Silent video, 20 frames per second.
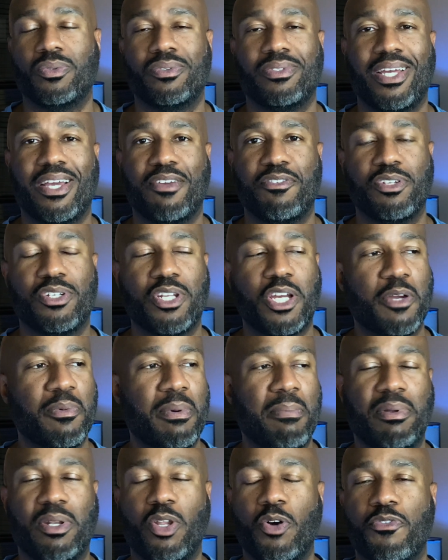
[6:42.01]
Now, if you're talking about
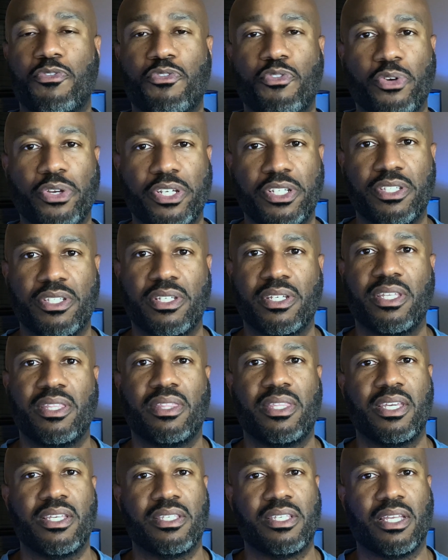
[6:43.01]
below freezing and
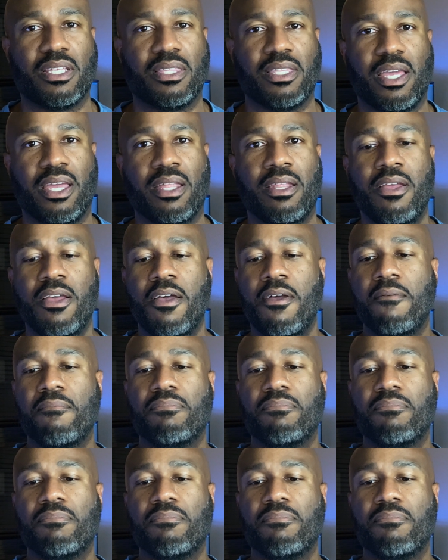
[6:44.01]
things like that,